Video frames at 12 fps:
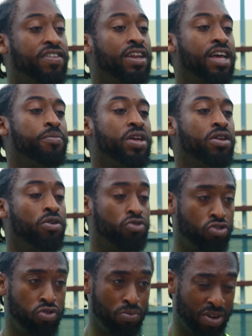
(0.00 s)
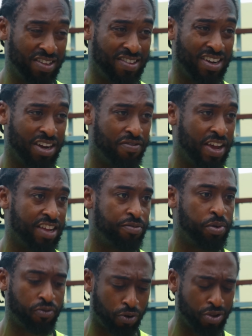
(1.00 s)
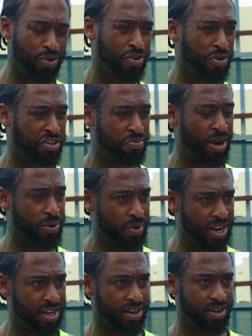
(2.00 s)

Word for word: to let me know two months in advance before you increase my rent.